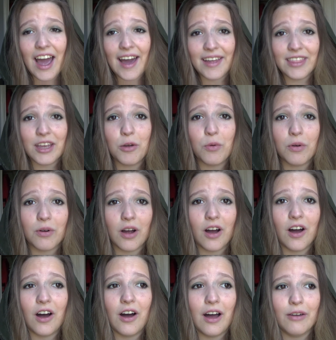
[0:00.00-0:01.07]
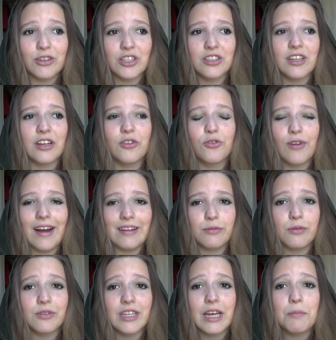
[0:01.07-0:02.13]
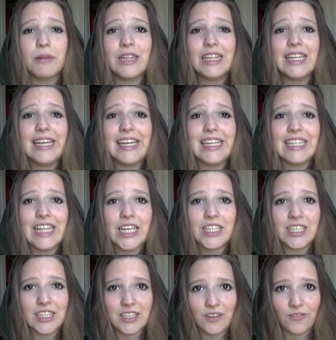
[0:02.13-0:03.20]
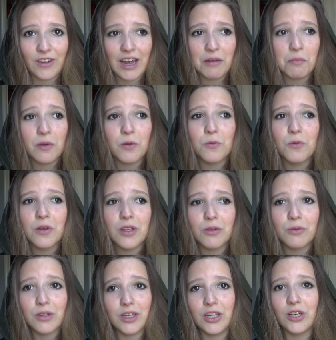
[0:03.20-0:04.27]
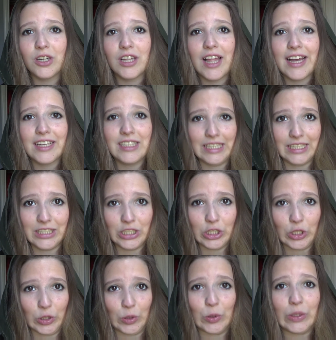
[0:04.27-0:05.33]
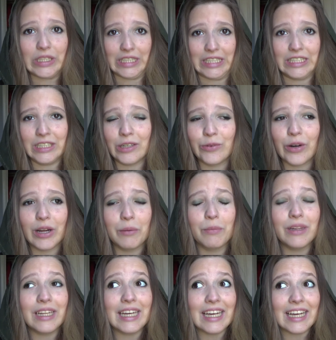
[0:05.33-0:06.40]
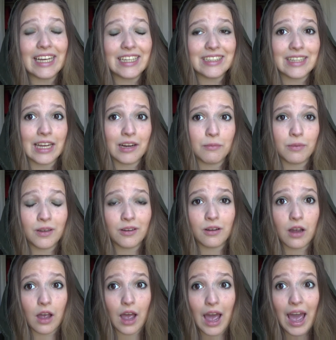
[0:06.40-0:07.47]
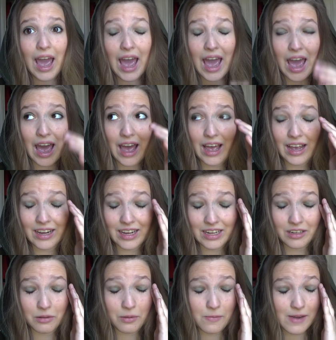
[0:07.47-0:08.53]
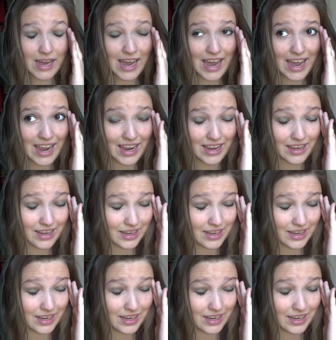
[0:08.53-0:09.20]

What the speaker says: I think I was just like grasping. I was like, please let season 5 be really, really good like season 2 and season 1. Please let it be. Ah, got them in my eye.